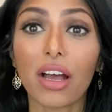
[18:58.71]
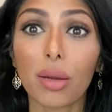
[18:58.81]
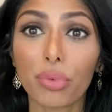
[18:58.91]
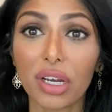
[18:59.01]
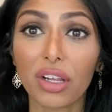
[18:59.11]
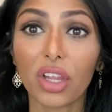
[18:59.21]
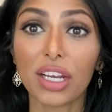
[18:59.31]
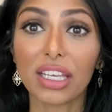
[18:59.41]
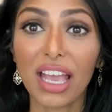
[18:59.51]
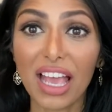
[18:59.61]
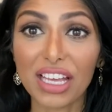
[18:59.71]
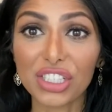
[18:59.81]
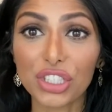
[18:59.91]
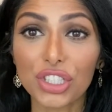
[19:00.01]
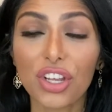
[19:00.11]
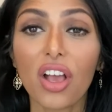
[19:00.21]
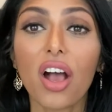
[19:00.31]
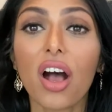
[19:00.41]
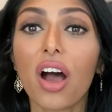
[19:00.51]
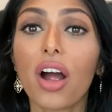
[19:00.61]
operate in a lot of cash
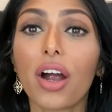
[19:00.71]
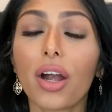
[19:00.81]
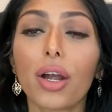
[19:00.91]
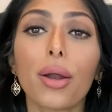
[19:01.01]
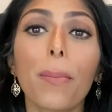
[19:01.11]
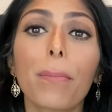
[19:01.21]
are